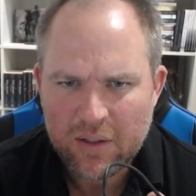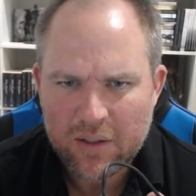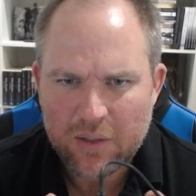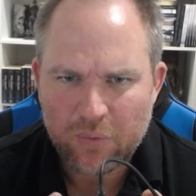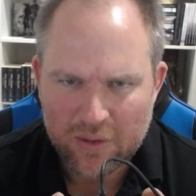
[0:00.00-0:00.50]

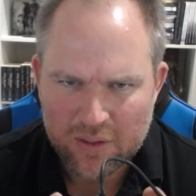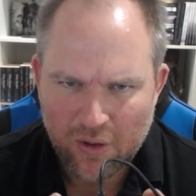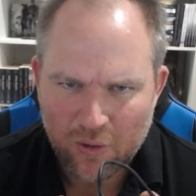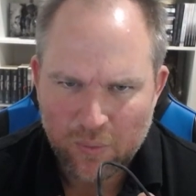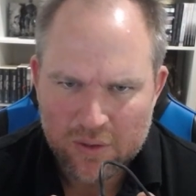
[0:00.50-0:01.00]
really
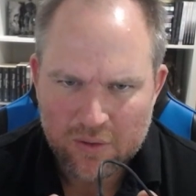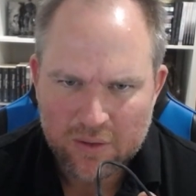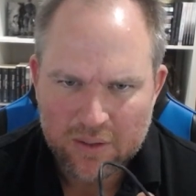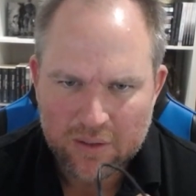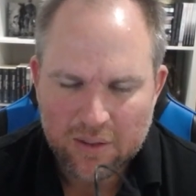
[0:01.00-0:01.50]
know when you
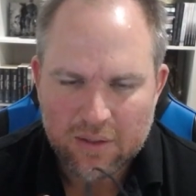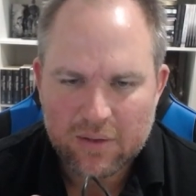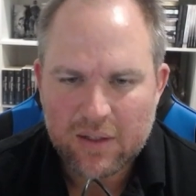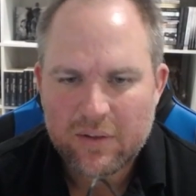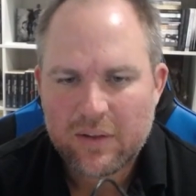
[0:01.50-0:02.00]
click it.
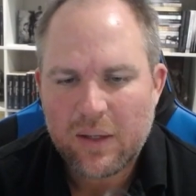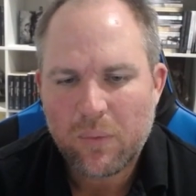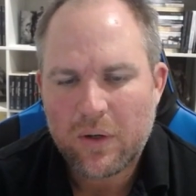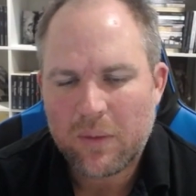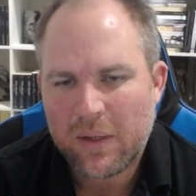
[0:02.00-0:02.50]
They said they
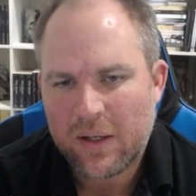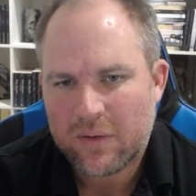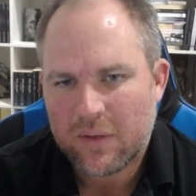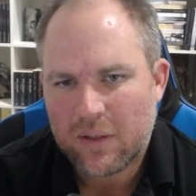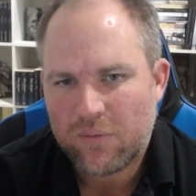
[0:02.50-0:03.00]
wanted a
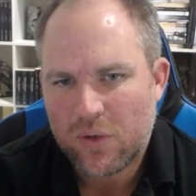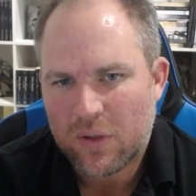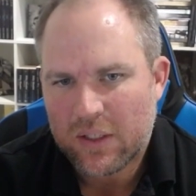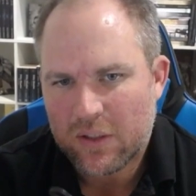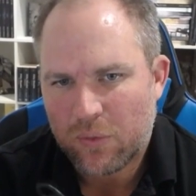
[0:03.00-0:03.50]
mouse that if you
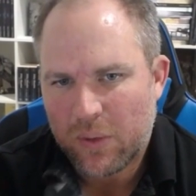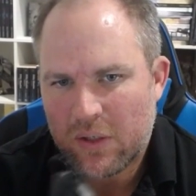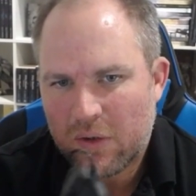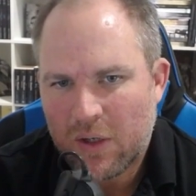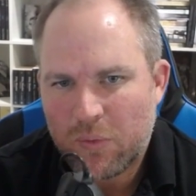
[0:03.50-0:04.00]
click it 20
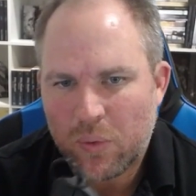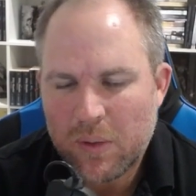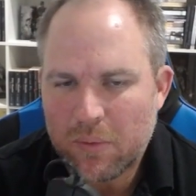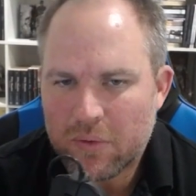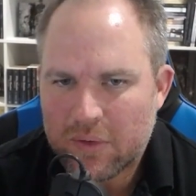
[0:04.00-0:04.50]
times,
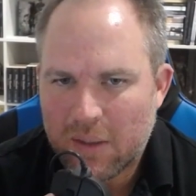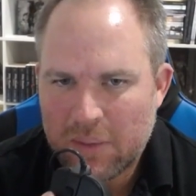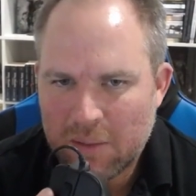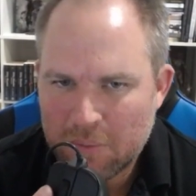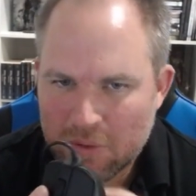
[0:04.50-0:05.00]
20 bullets come
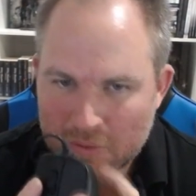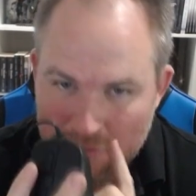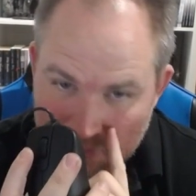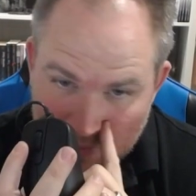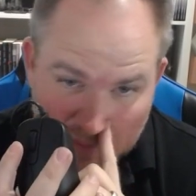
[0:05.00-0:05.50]
out,
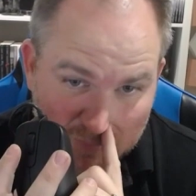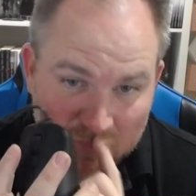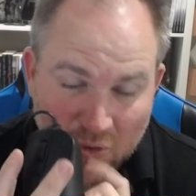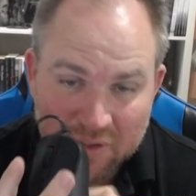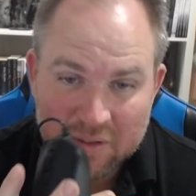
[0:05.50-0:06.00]
because if
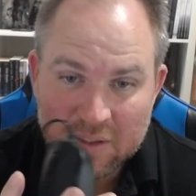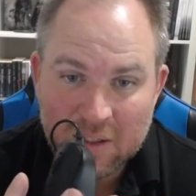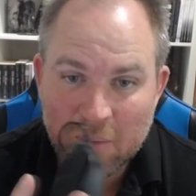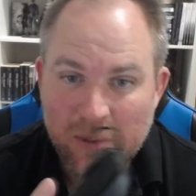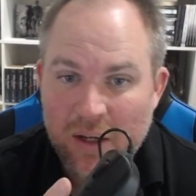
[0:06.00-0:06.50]
19
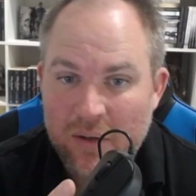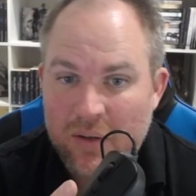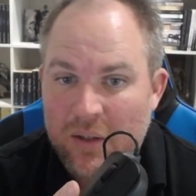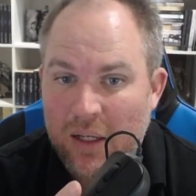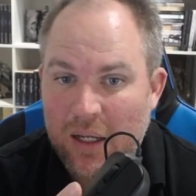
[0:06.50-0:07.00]
come out,
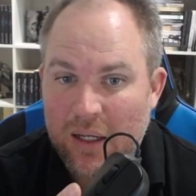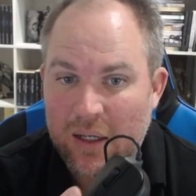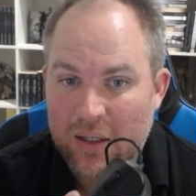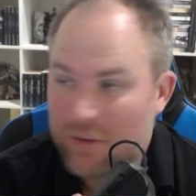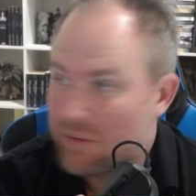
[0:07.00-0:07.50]

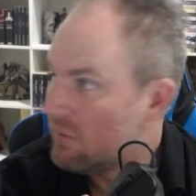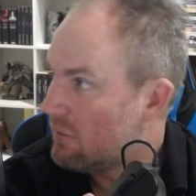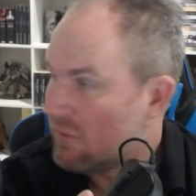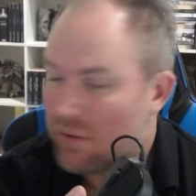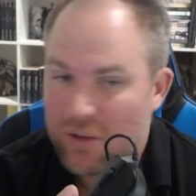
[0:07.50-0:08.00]

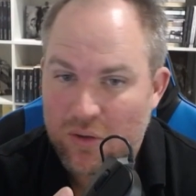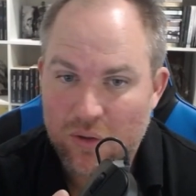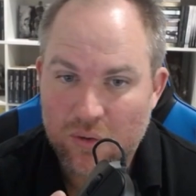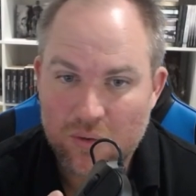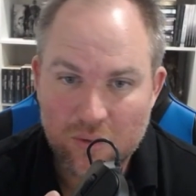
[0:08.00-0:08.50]
you
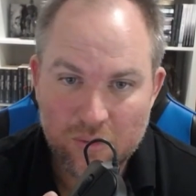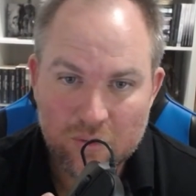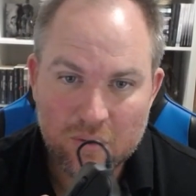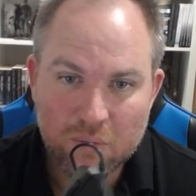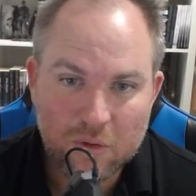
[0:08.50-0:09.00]
could
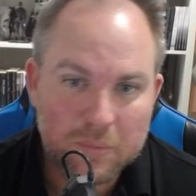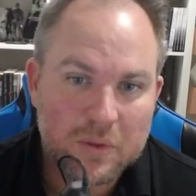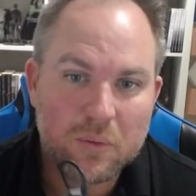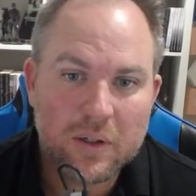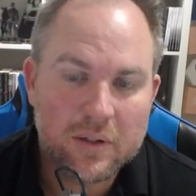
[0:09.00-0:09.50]
lose a
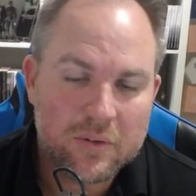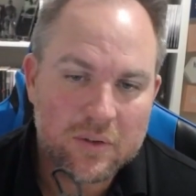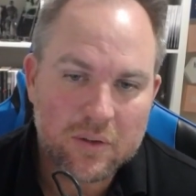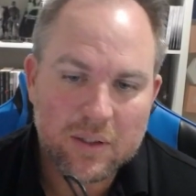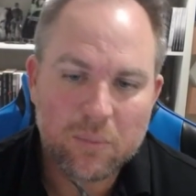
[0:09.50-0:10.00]
tournament quite
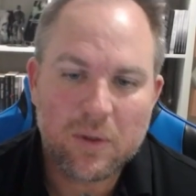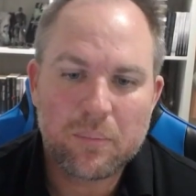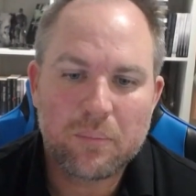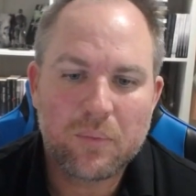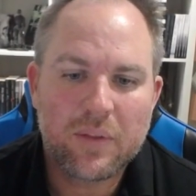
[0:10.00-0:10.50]
easily on that
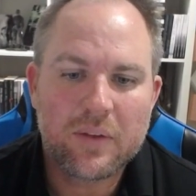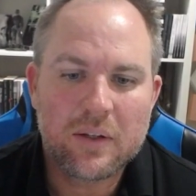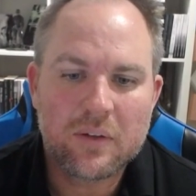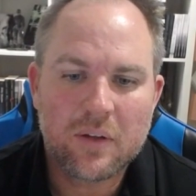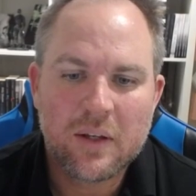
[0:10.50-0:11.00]
one
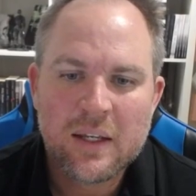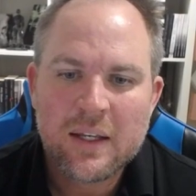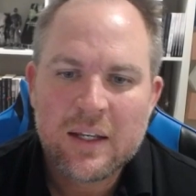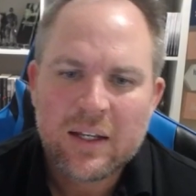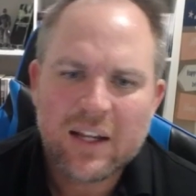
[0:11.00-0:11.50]
thing. So
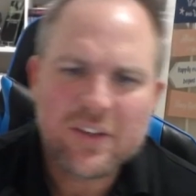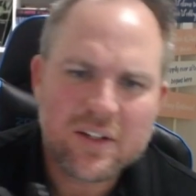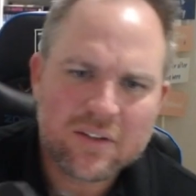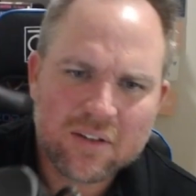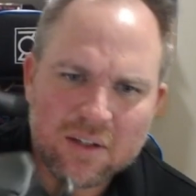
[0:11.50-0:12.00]
as you
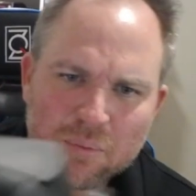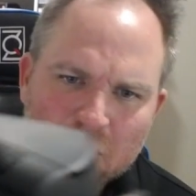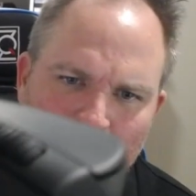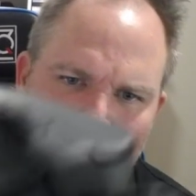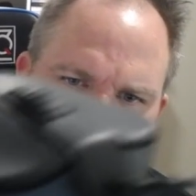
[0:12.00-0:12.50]
can see, we're
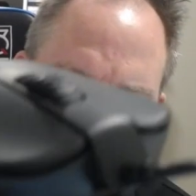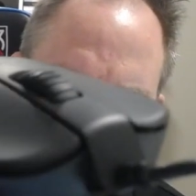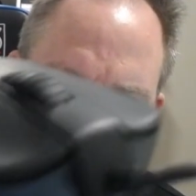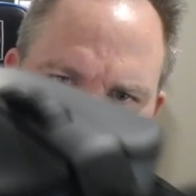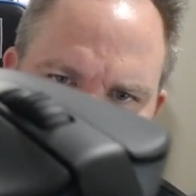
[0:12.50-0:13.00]
looking very
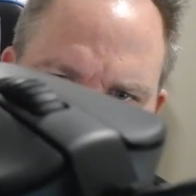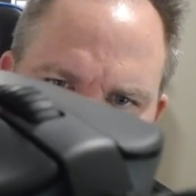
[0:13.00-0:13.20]
closely. You can